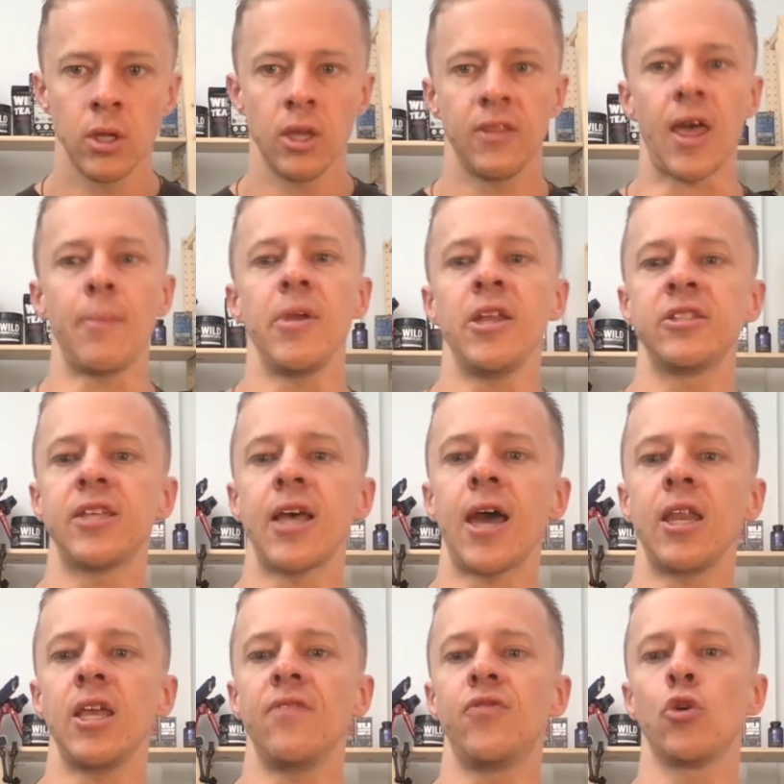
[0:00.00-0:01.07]
That means that
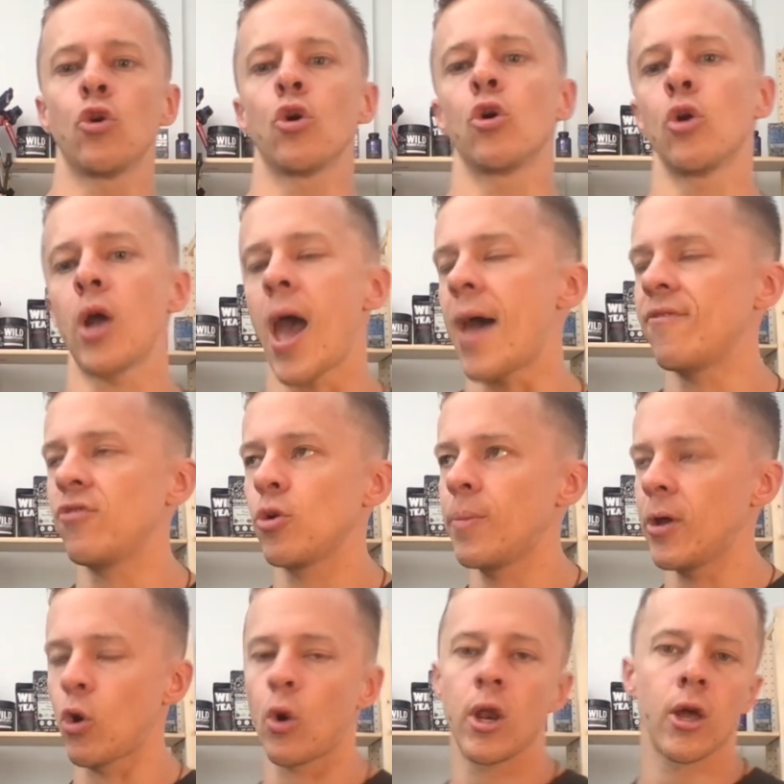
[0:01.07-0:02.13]
if you have your
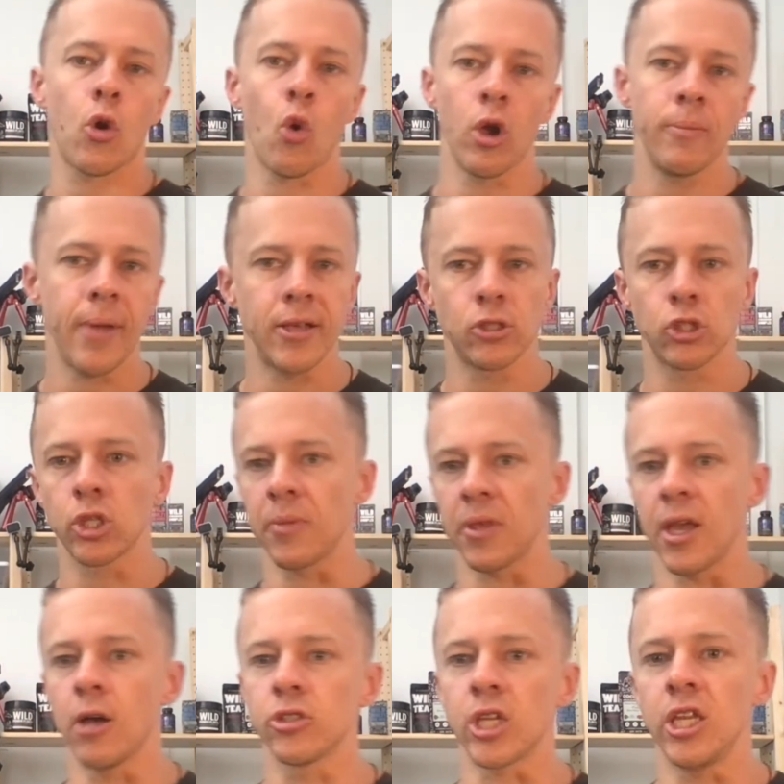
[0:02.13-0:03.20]
Bitcoin on Coinbase or something
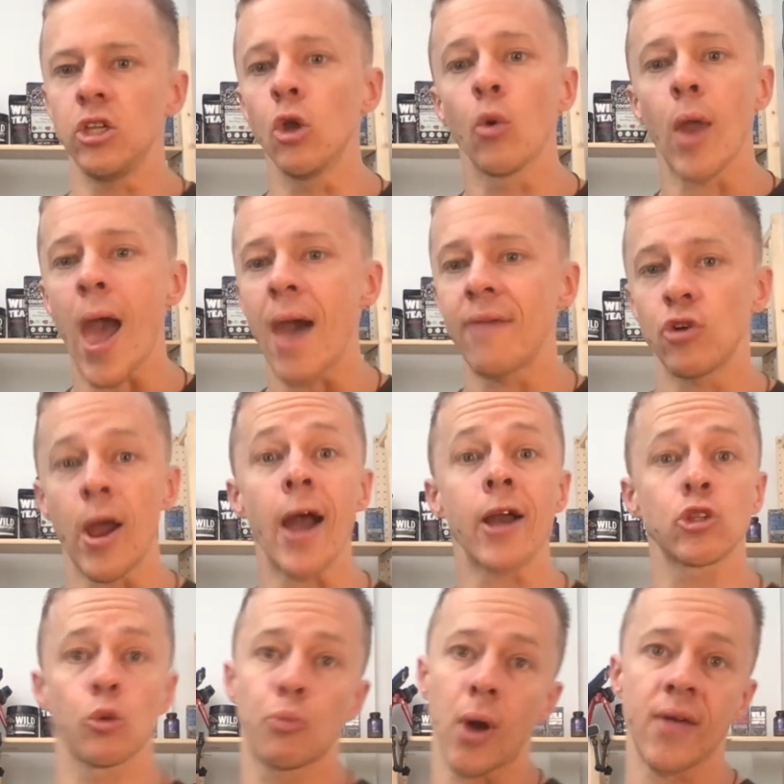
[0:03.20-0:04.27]
else and you don't have your
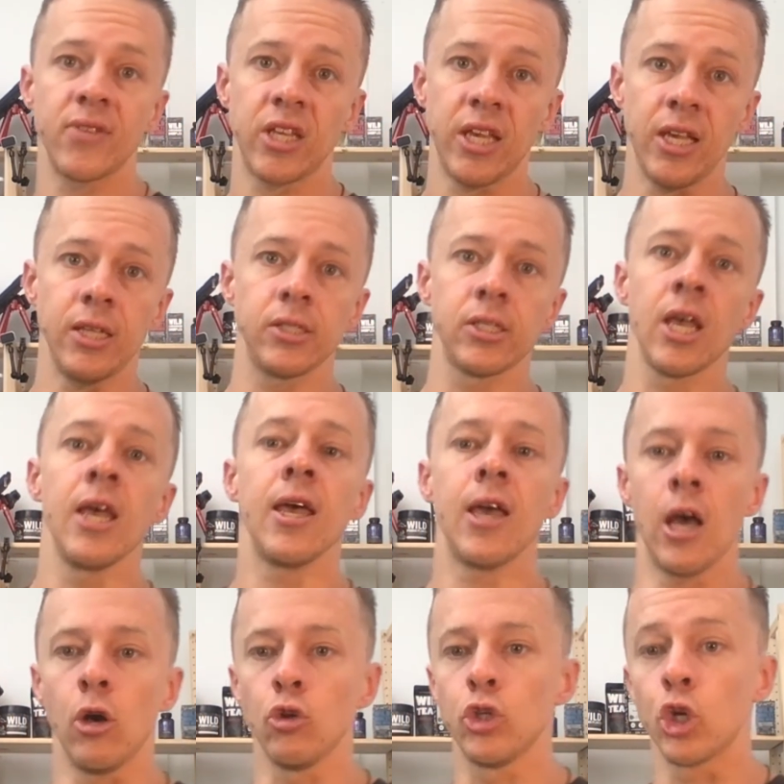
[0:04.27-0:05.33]
actual private keys
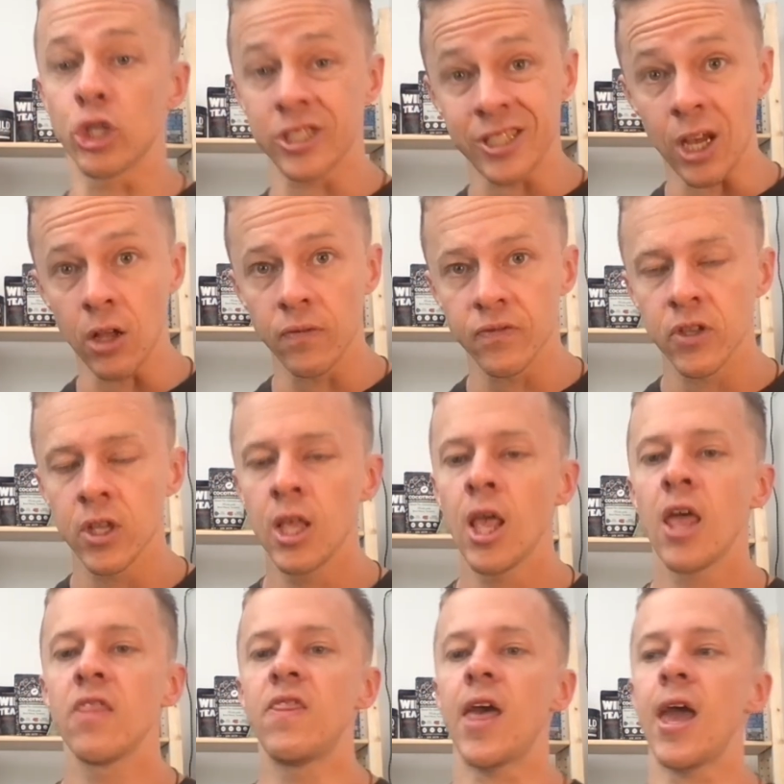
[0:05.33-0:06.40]
held yourself,
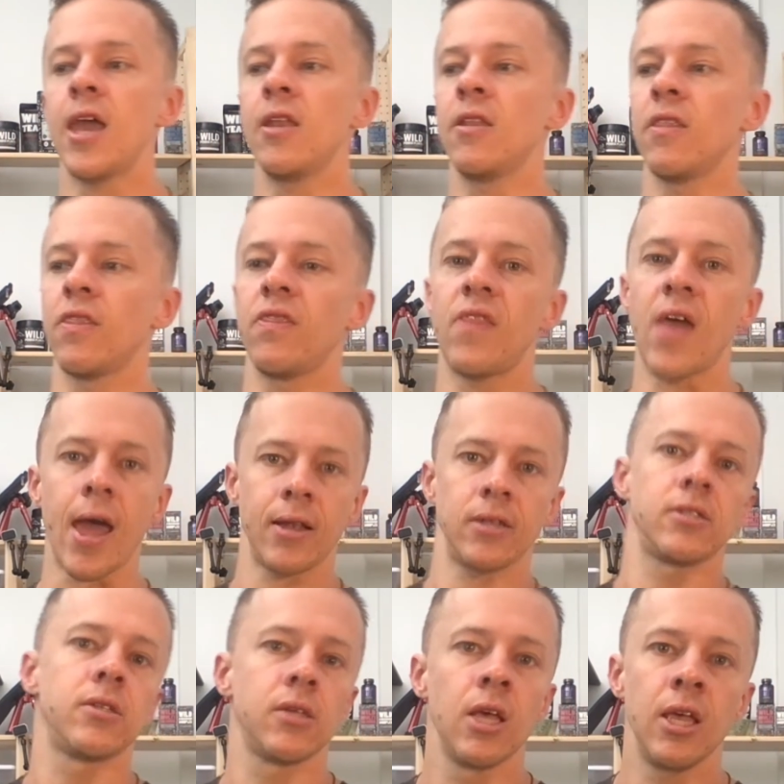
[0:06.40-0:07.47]
then
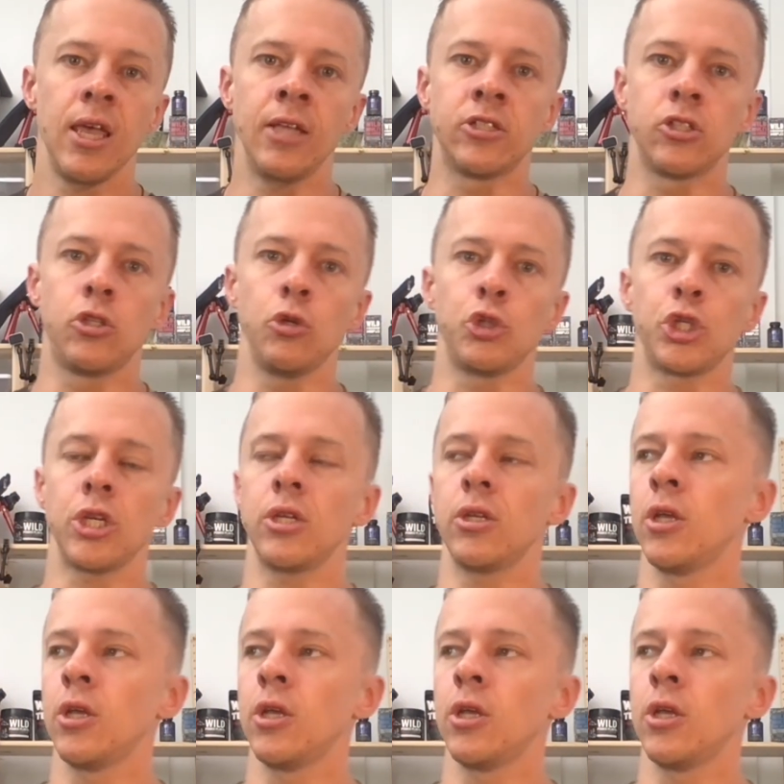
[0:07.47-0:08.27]
that institution